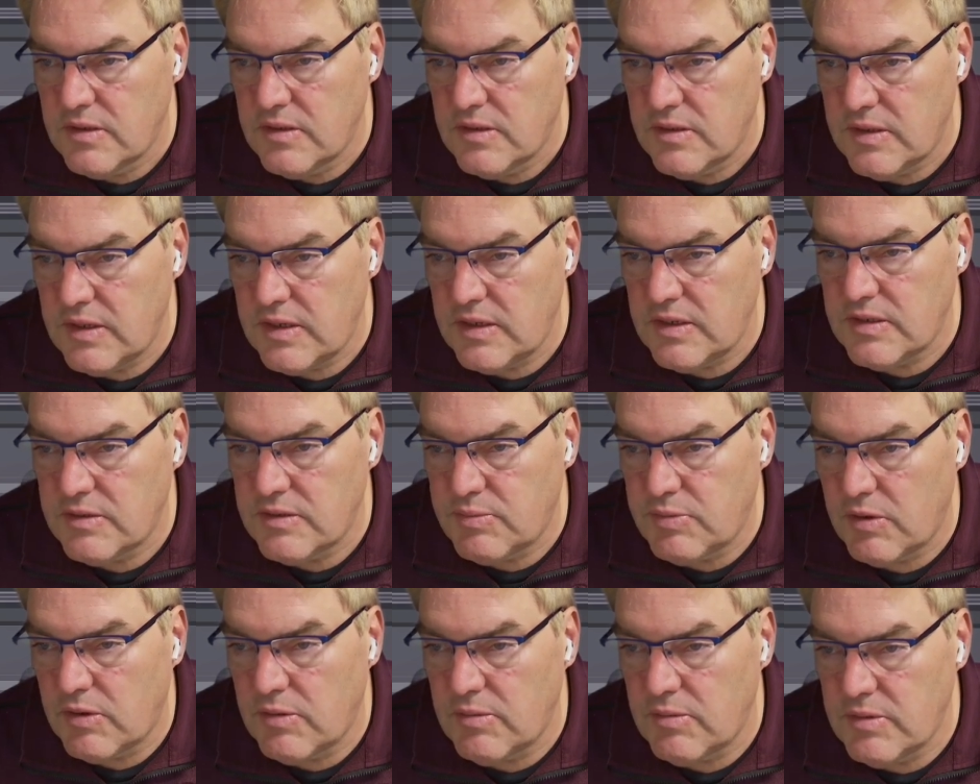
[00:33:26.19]
That is
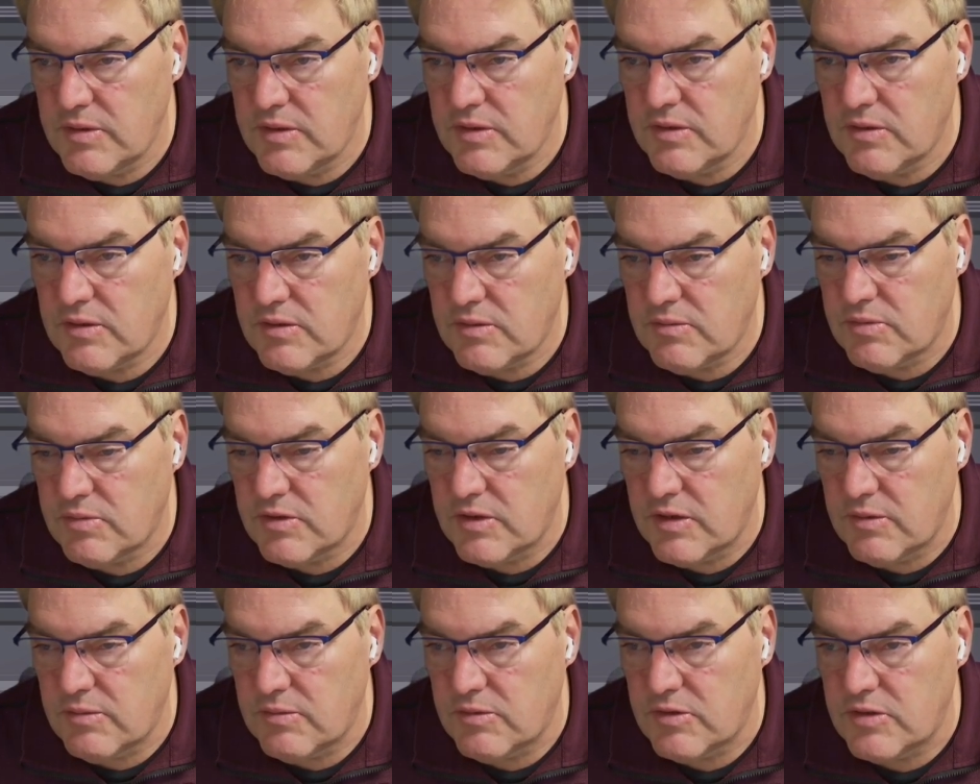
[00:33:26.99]
probably not what I
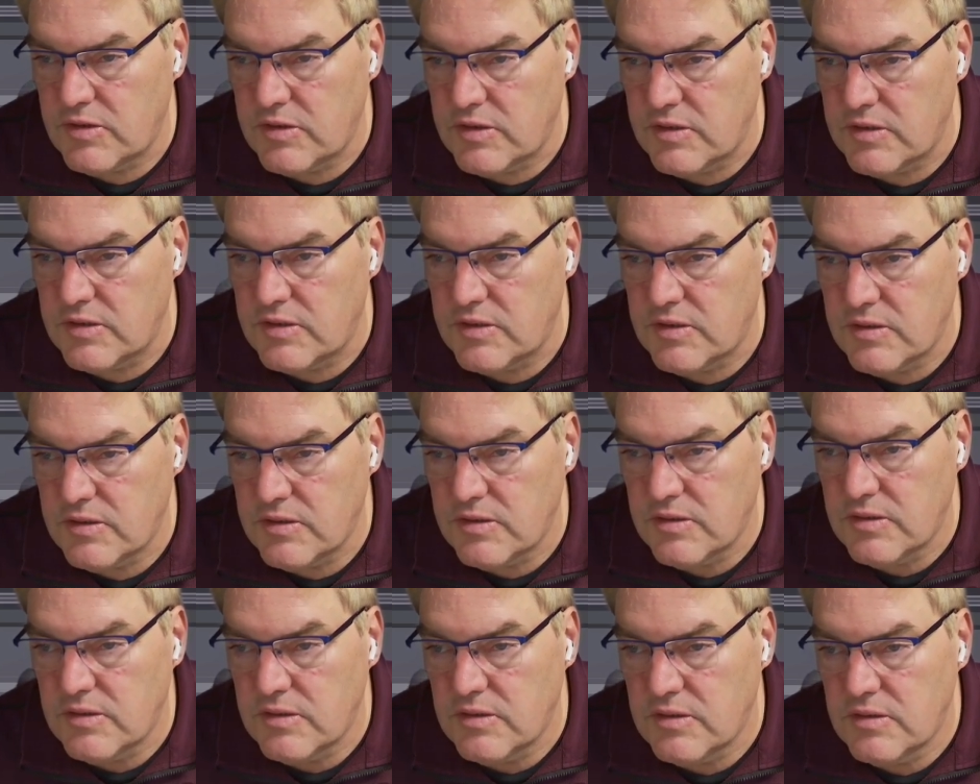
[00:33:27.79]
wanted.
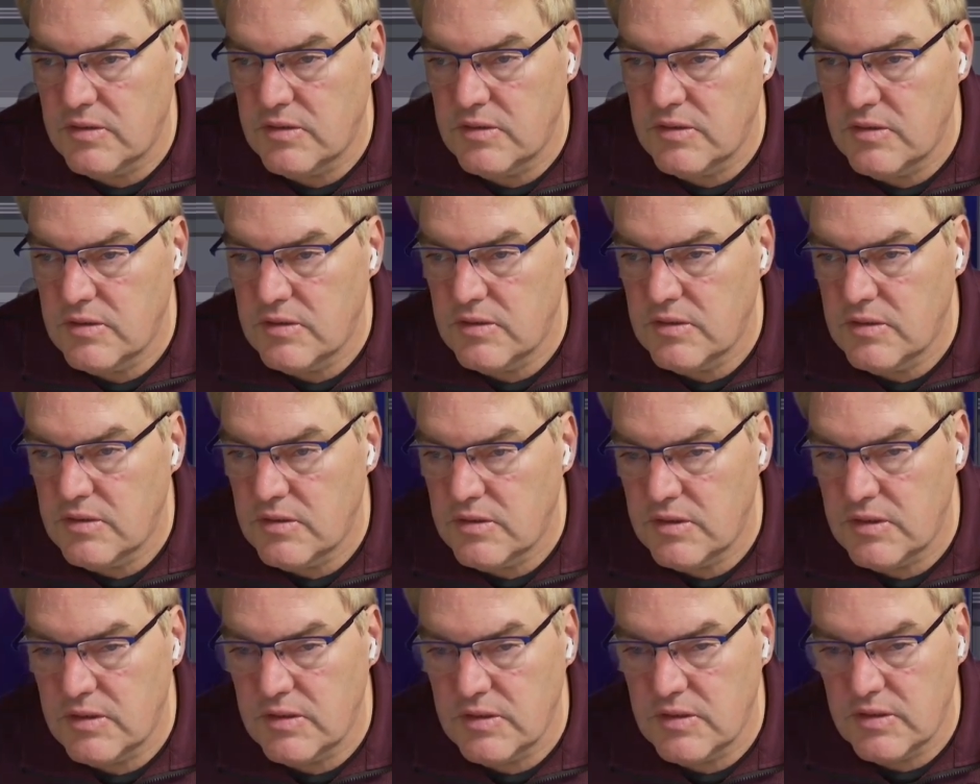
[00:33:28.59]

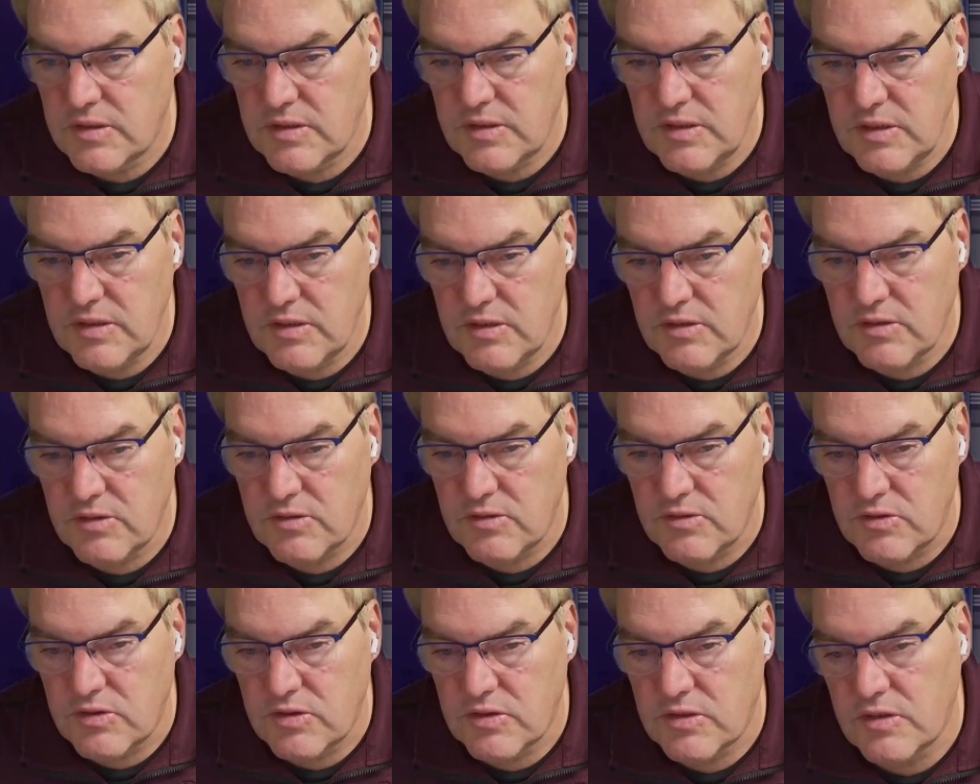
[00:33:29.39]
Didn't see
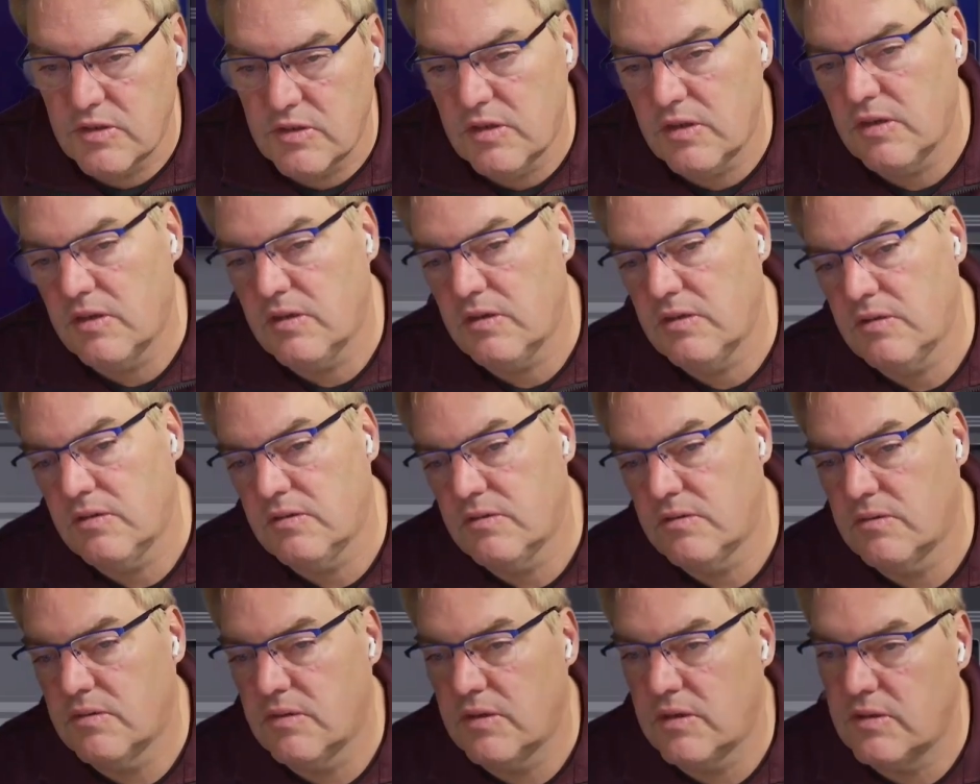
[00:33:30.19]
those. No,
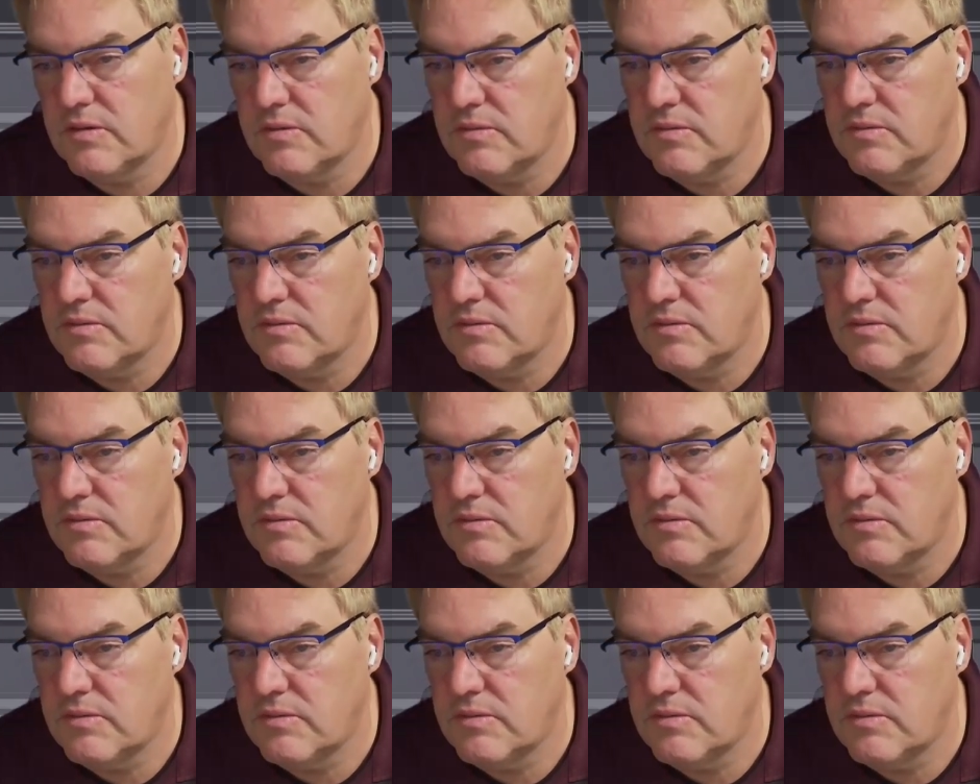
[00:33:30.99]
well,